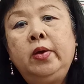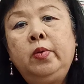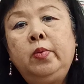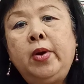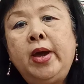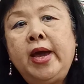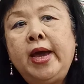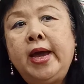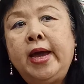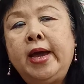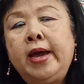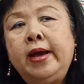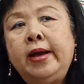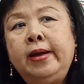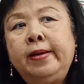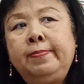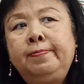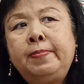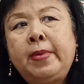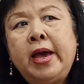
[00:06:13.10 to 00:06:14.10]

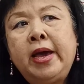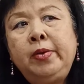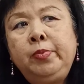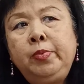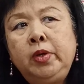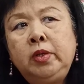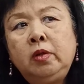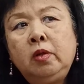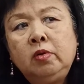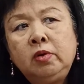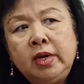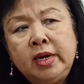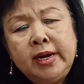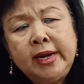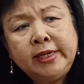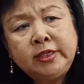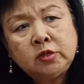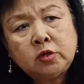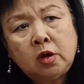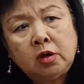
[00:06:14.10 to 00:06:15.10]
where I will
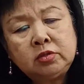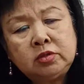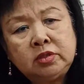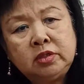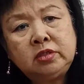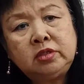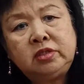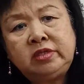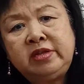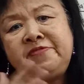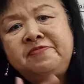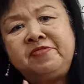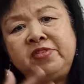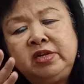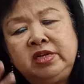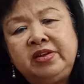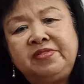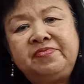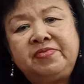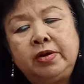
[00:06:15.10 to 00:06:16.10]
organize courses,
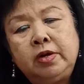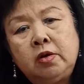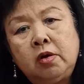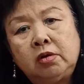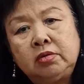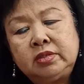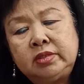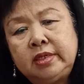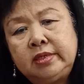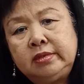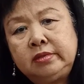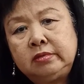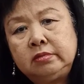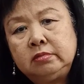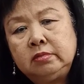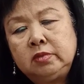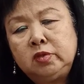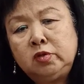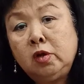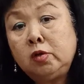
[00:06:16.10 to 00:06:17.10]
different courses,
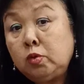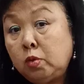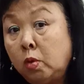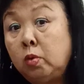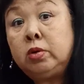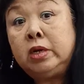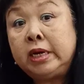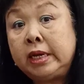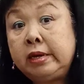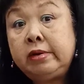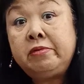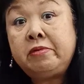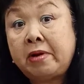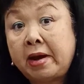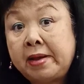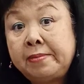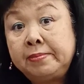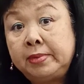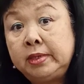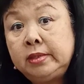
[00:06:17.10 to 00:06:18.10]
not only
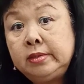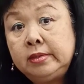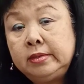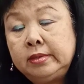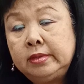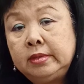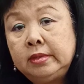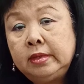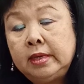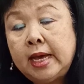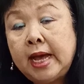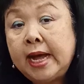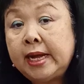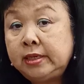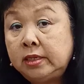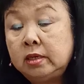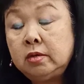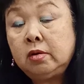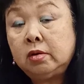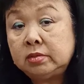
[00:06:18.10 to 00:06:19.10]
grammar,
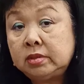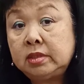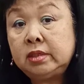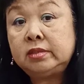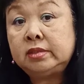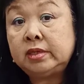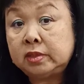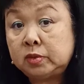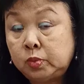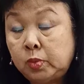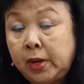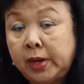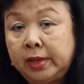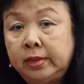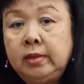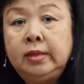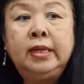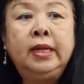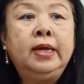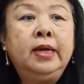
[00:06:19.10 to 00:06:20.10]
other courses as well.